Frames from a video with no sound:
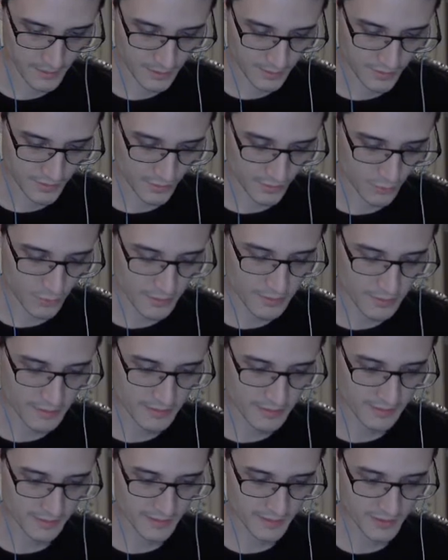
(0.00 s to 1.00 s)
So one
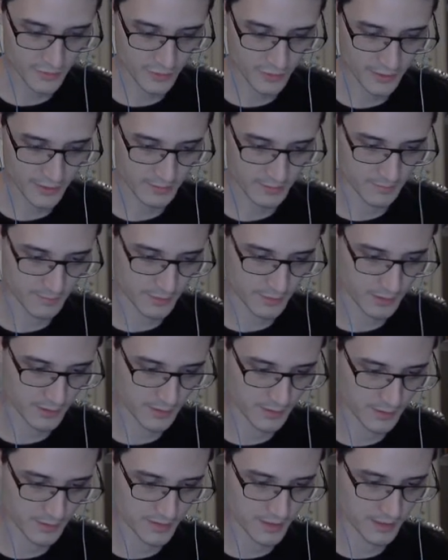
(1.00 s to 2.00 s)
thing that's striking
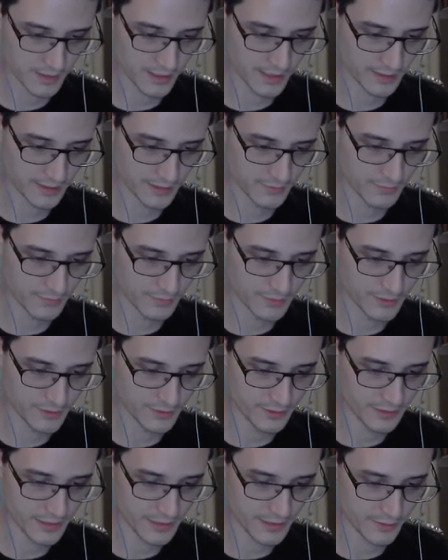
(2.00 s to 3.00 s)
me is that I could
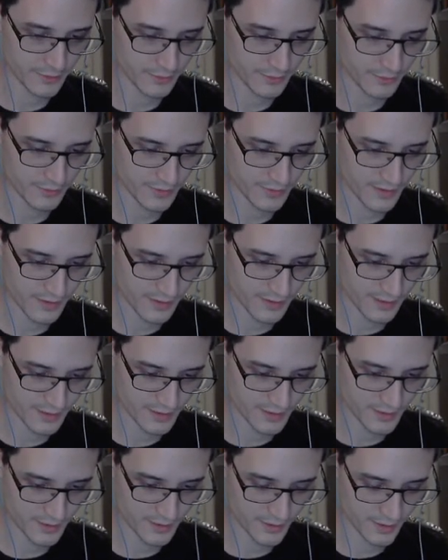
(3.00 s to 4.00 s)
really use
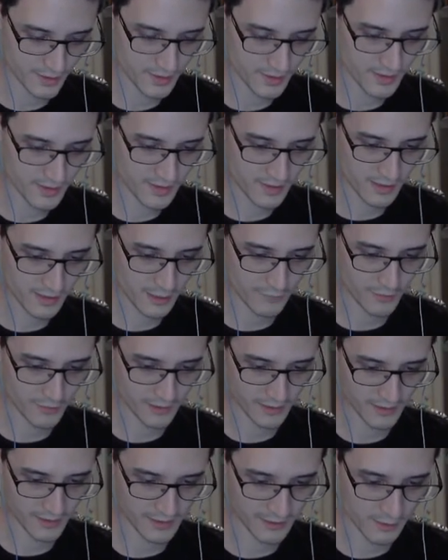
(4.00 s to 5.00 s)
this if it
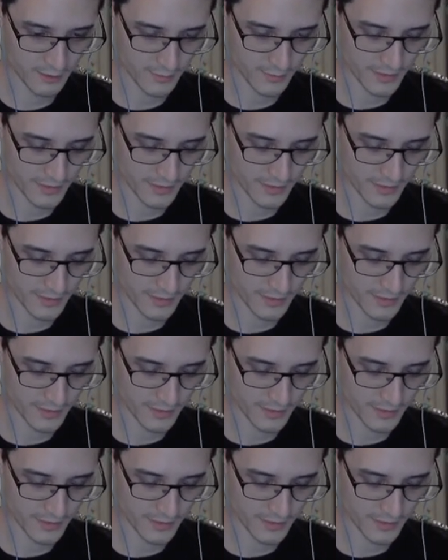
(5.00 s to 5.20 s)
could heal me.